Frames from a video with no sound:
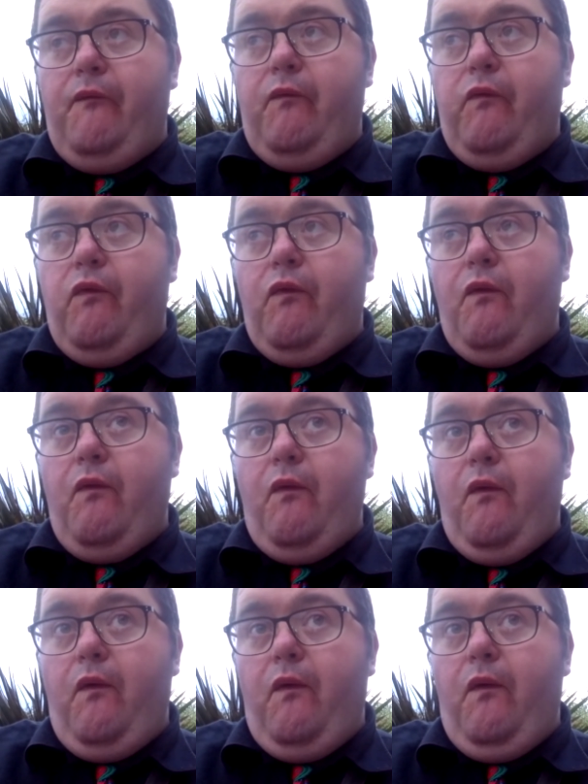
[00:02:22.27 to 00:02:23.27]

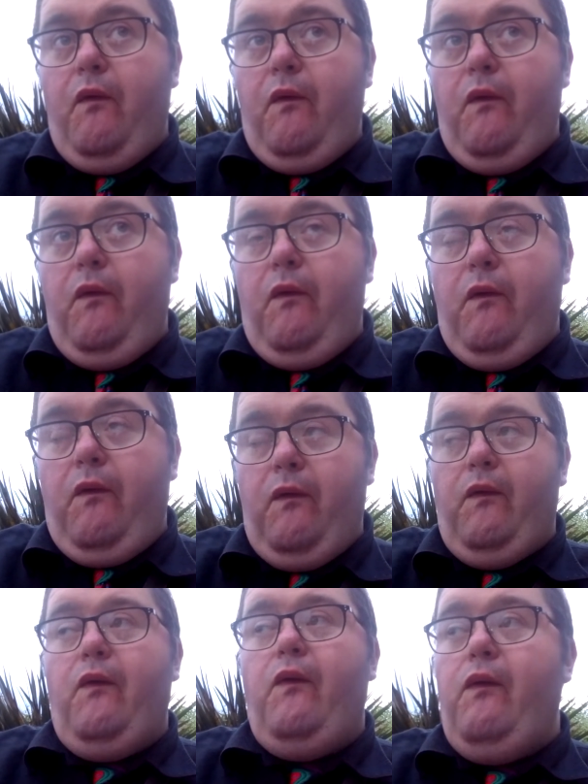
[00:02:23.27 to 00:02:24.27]

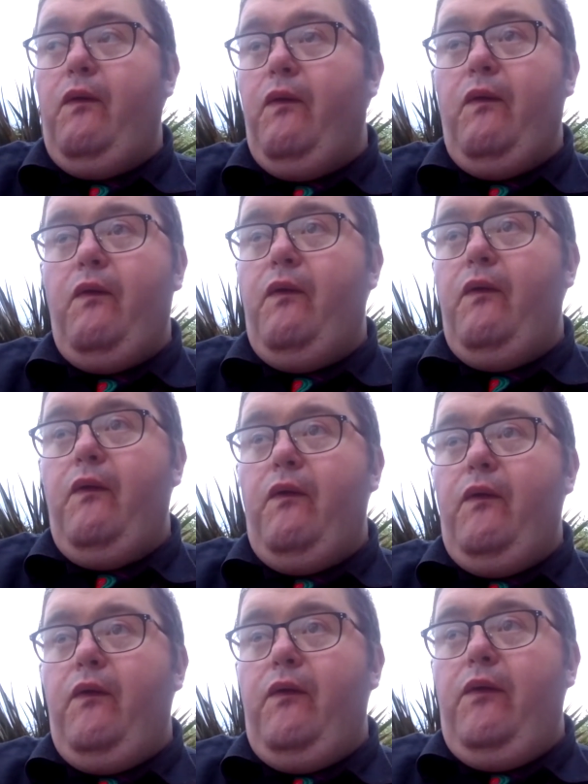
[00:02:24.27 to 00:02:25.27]

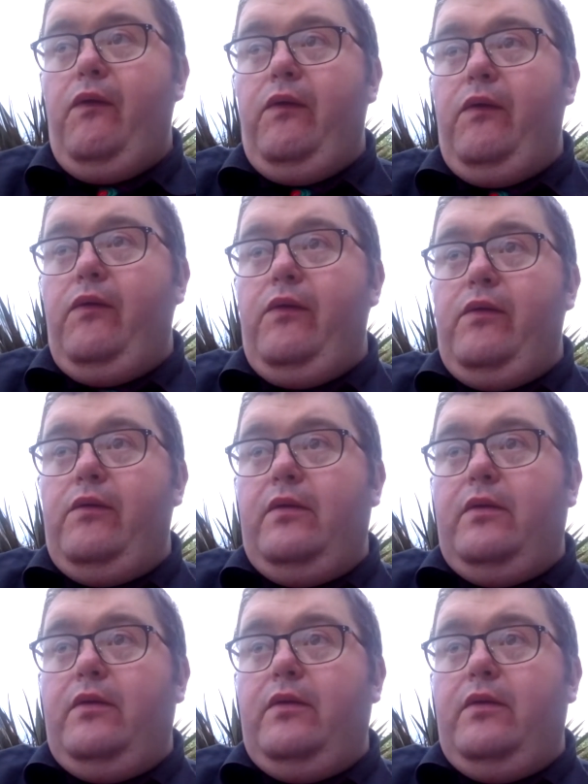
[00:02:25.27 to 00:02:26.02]
Nothing is said.